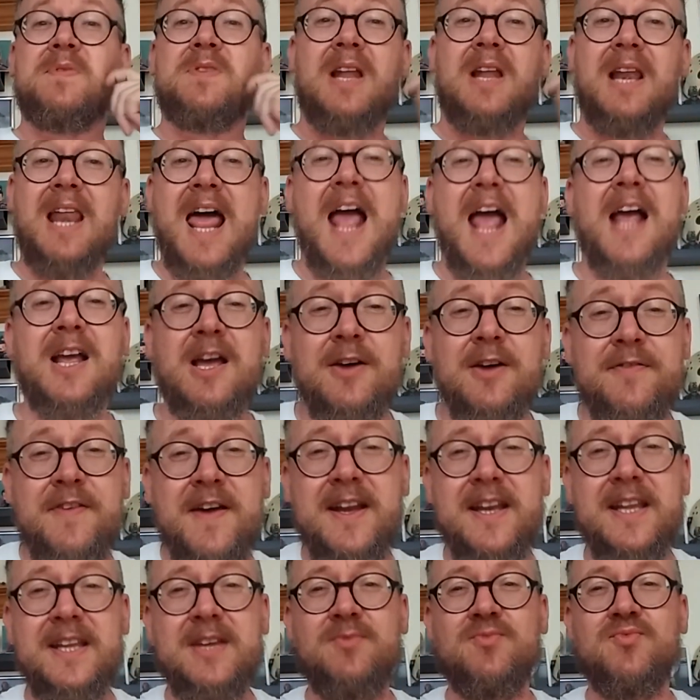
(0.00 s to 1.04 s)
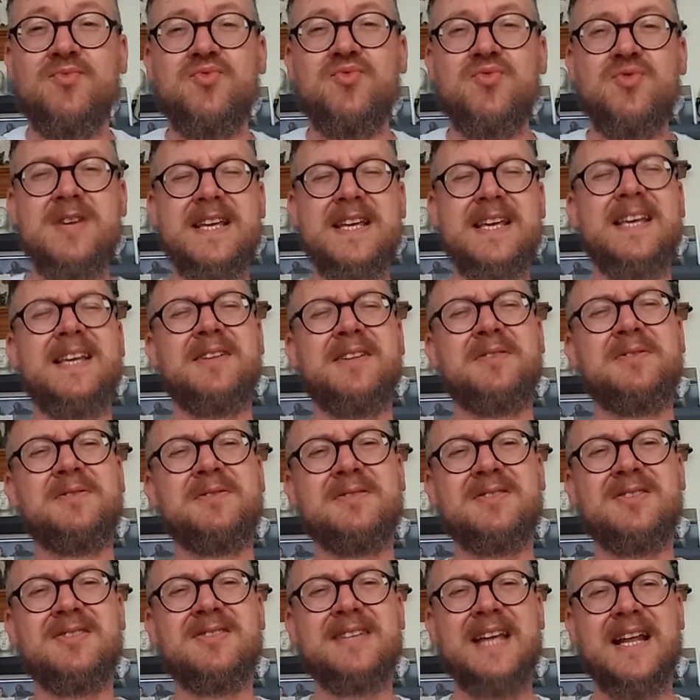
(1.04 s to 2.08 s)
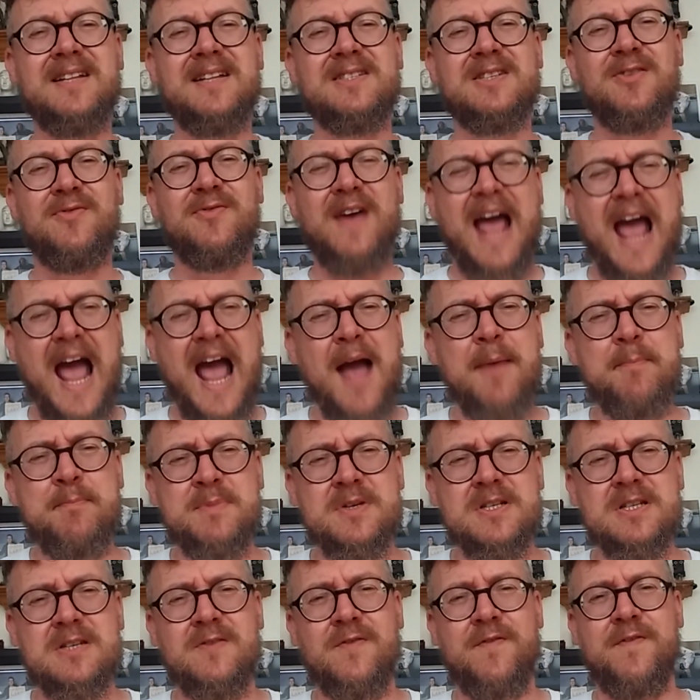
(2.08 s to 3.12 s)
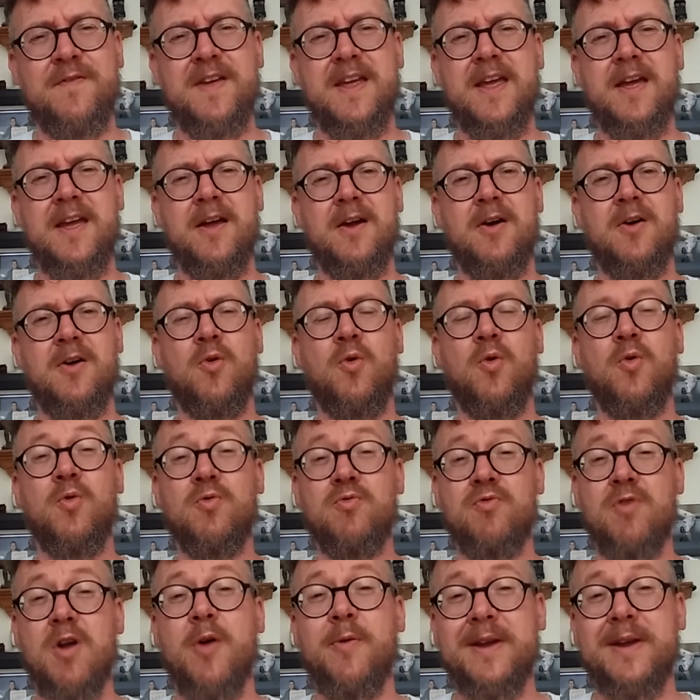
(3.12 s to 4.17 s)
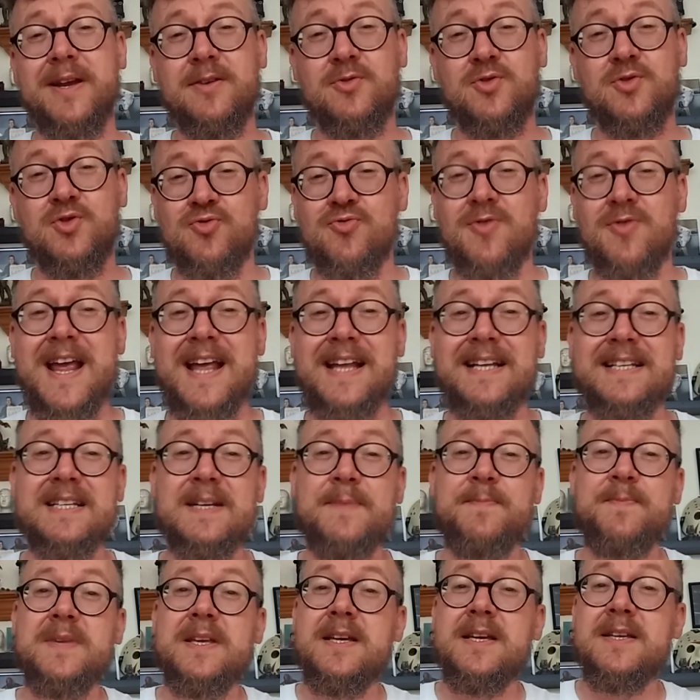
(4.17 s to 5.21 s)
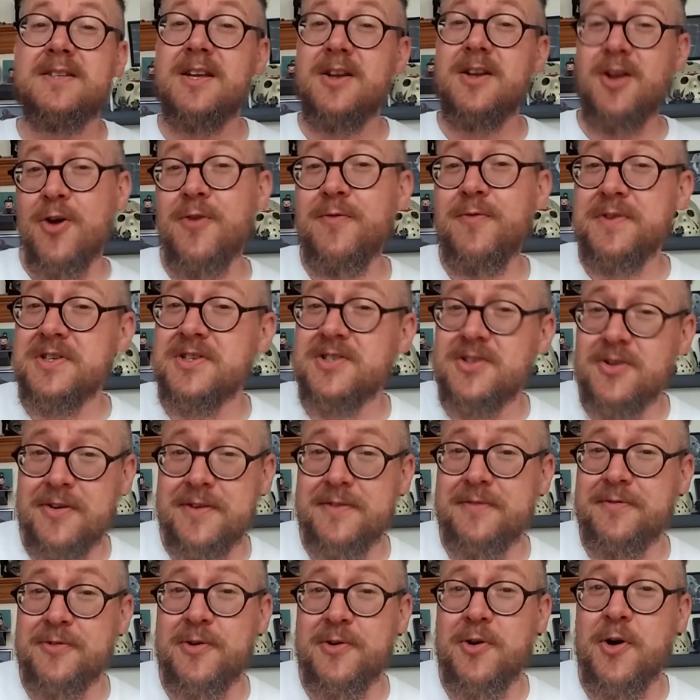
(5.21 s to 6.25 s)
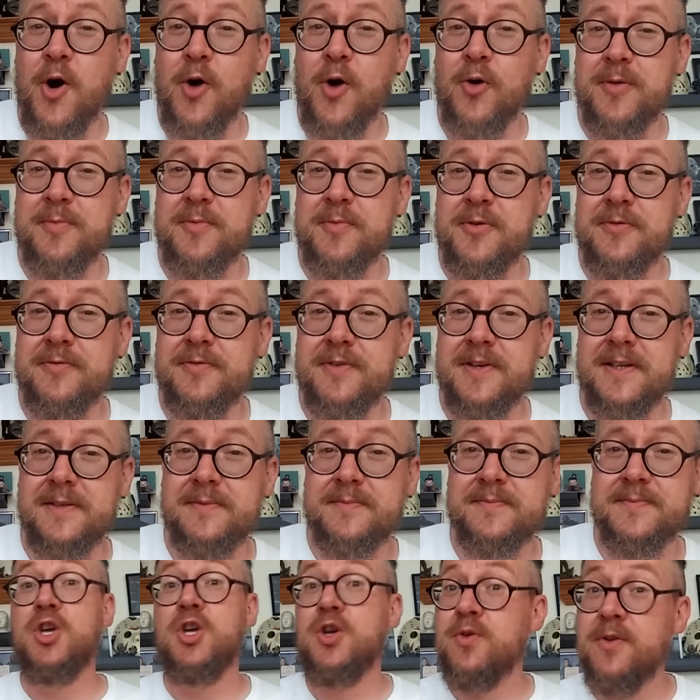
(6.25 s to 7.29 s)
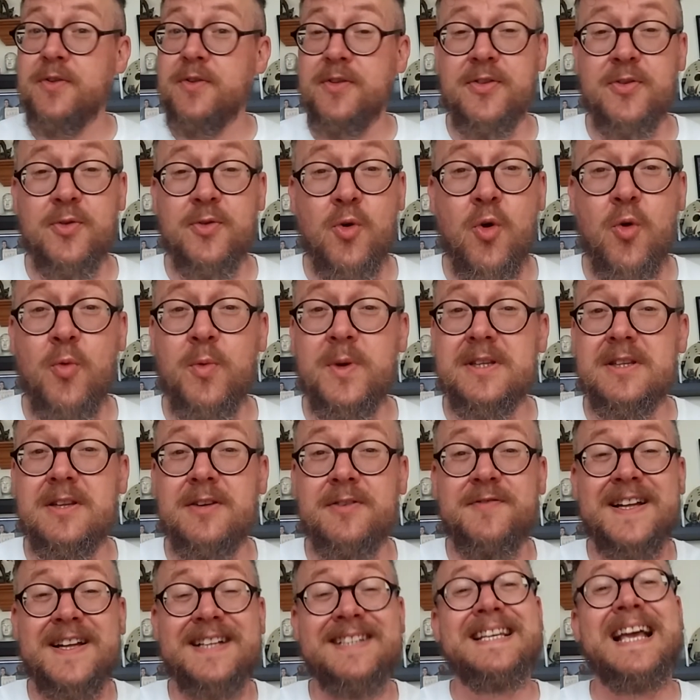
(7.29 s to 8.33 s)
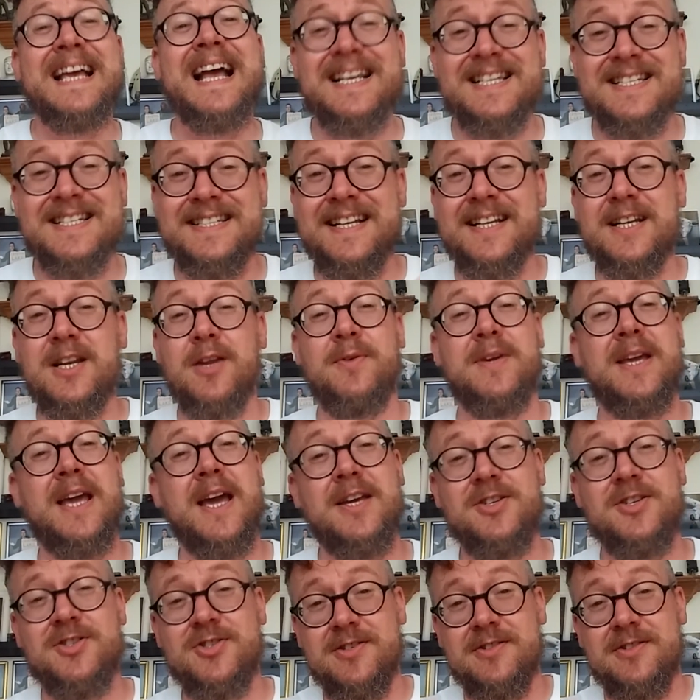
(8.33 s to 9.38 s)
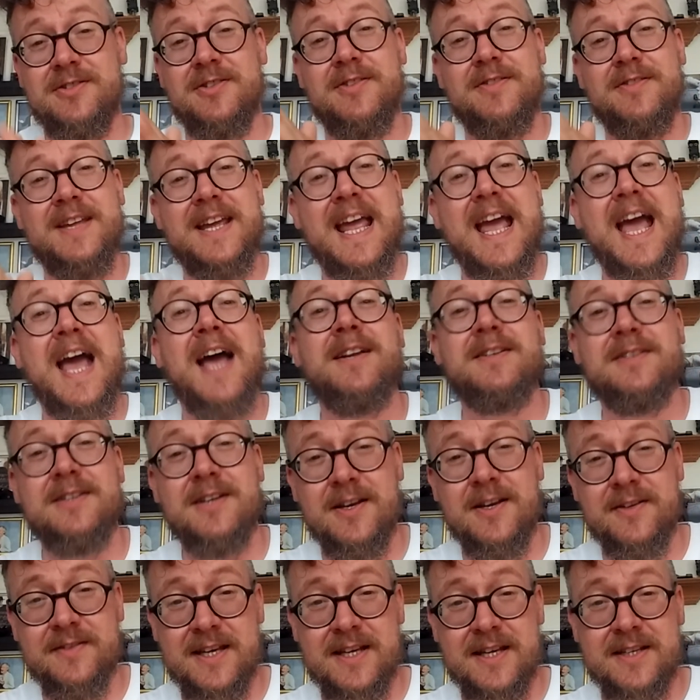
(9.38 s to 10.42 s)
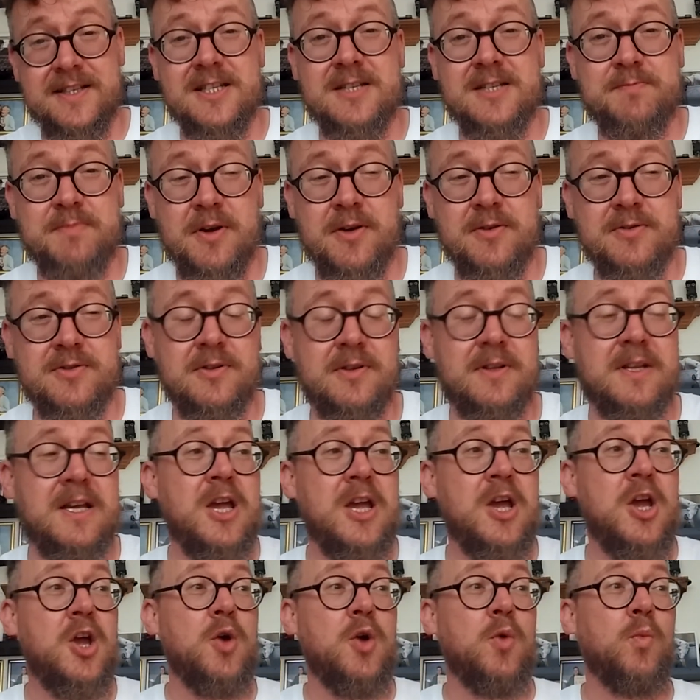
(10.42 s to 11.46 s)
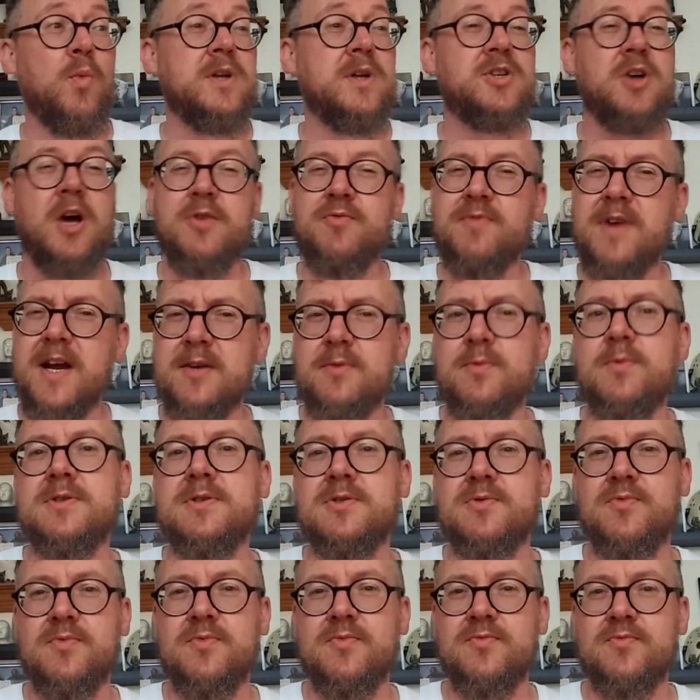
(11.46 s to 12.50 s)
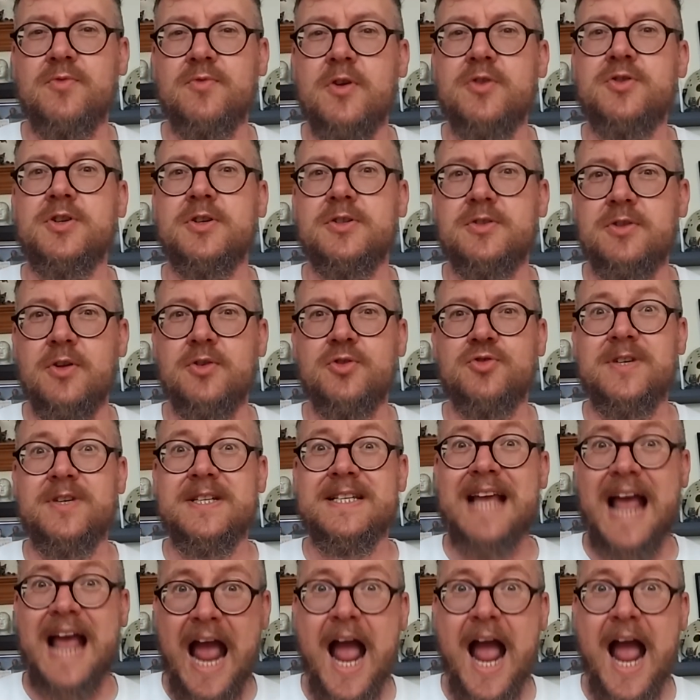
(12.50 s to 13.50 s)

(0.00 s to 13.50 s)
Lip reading: The lack of any real sense of atmosphere or growing dread is an oversight for a horror movie. You'd have thought with the fantastic location that they had at their disposal, which I read was Roger Daltrey's